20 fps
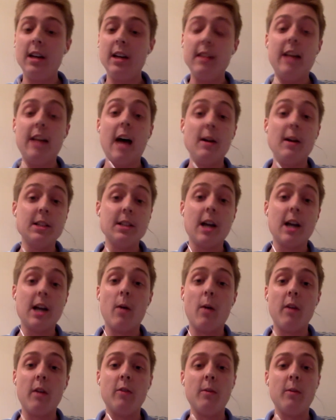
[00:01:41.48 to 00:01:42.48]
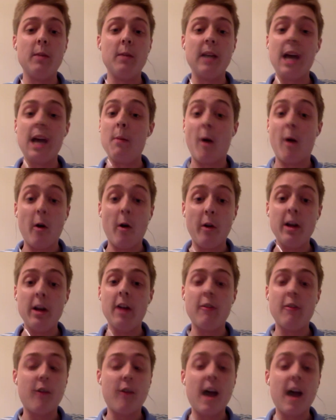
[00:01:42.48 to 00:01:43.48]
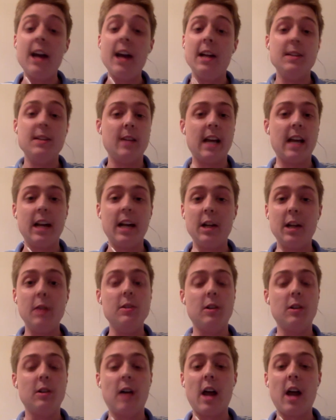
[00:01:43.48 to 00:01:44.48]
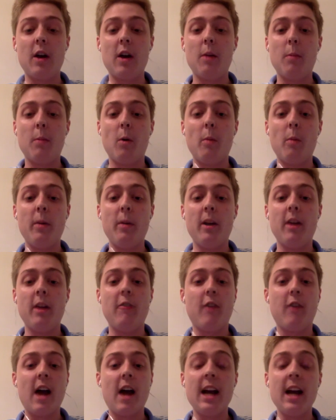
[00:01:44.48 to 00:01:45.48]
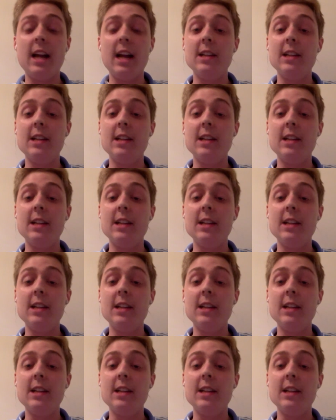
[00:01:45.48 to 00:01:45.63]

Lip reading: Dallas got run from the game early on Friday, so they had to use a lot of their bullpen on Friday.